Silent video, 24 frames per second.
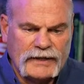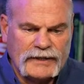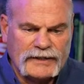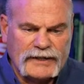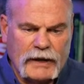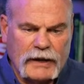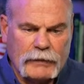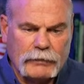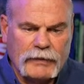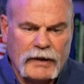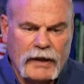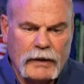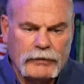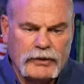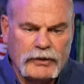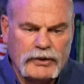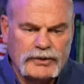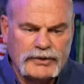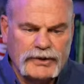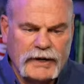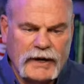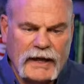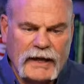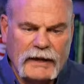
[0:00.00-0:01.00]
Some dumb
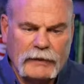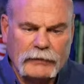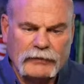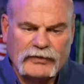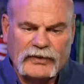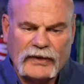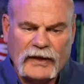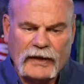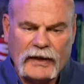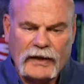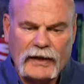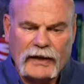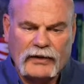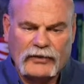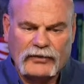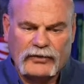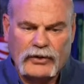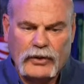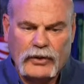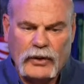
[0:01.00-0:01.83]
username says,